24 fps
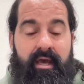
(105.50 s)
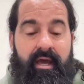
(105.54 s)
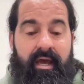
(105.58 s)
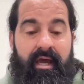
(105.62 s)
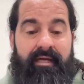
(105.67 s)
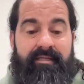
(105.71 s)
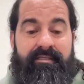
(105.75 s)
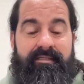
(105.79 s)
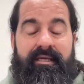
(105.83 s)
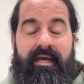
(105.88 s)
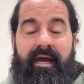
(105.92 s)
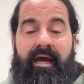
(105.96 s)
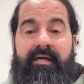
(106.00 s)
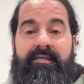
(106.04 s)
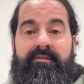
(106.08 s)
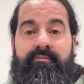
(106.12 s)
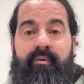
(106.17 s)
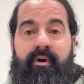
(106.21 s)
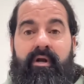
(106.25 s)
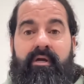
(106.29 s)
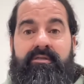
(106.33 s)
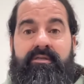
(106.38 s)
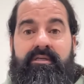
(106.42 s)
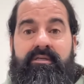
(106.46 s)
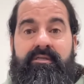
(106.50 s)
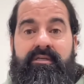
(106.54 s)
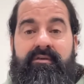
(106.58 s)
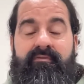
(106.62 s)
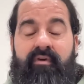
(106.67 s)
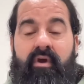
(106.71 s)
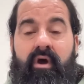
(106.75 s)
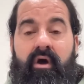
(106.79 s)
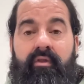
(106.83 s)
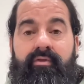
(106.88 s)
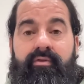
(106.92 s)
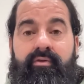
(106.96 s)
as gas prices have
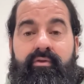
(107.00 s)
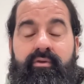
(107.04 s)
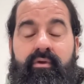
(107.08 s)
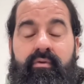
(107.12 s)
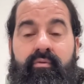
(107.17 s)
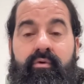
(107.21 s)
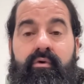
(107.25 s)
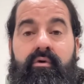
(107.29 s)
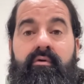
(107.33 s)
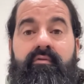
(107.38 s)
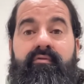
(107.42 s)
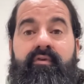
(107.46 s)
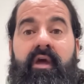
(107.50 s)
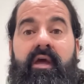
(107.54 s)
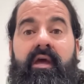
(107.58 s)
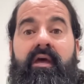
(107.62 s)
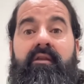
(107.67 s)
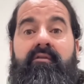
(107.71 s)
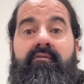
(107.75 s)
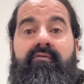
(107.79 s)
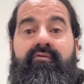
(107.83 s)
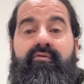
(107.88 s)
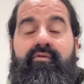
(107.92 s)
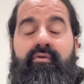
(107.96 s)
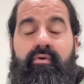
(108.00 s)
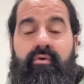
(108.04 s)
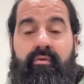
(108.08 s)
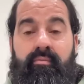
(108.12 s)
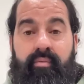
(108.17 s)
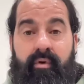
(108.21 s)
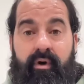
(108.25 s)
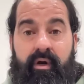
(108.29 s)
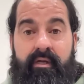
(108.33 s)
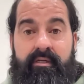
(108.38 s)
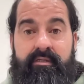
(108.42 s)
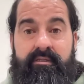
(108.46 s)
gone through the roof and food
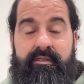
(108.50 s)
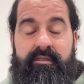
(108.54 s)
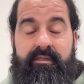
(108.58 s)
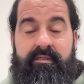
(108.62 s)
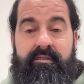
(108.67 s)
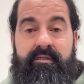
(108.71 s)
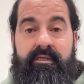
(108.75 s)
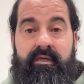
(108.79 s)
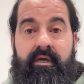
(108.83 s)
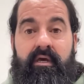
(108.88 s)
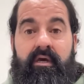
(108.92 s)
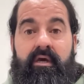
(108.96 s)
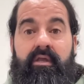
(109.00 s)
prices,